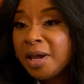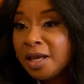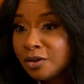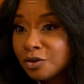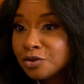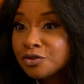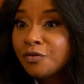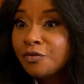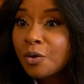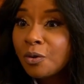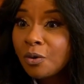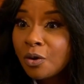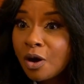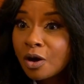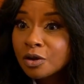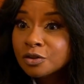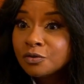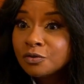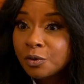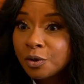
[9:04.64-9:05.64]
make those phone
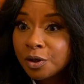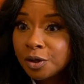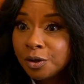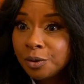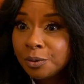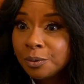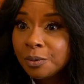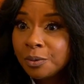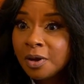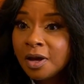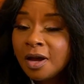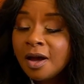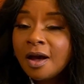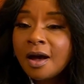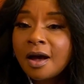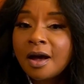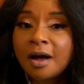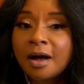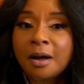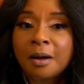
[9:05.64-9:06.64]
calls for you.
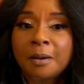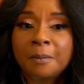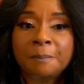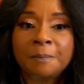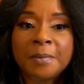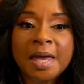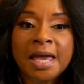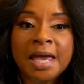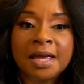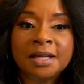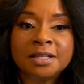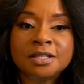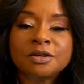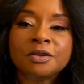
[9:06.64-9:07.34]
And